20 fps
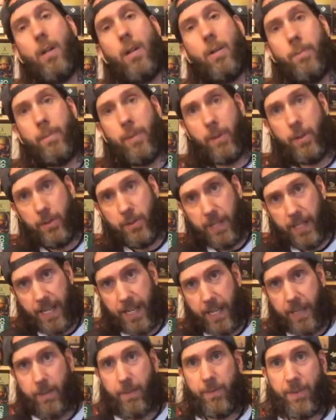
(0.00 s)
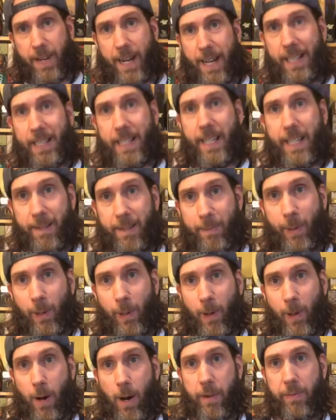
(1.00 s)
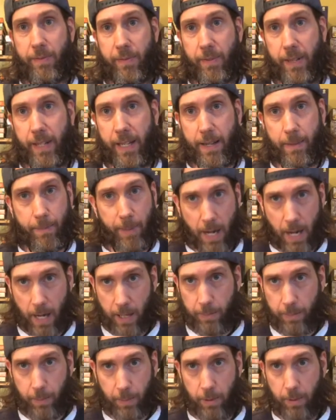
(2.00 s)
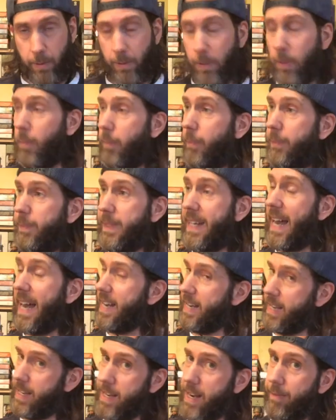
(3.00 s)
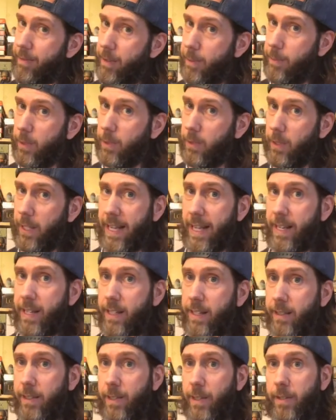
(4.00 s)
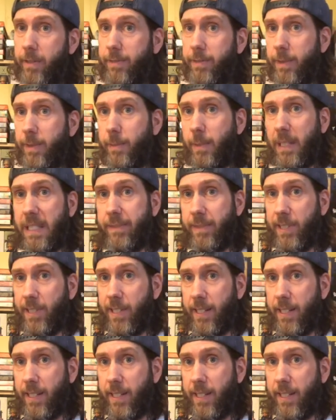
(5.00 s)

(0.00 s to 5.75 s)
Blues did finally pull off the impossible, yet inevitable, and you know, if you believe in